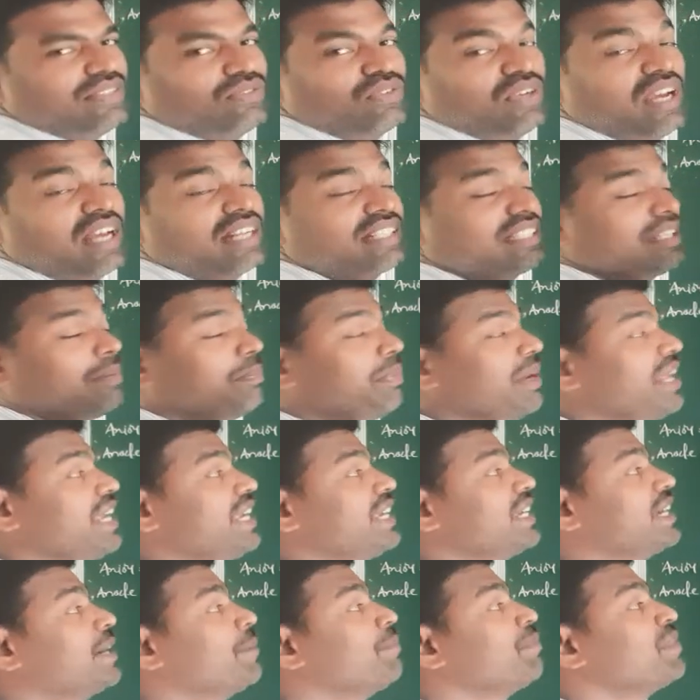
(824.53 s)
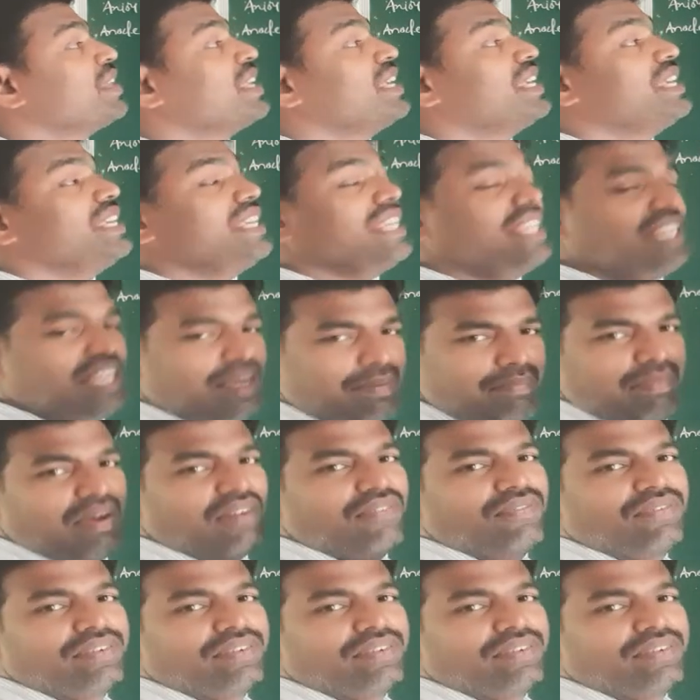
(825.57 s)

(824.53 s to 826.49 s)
we are supplying EMF,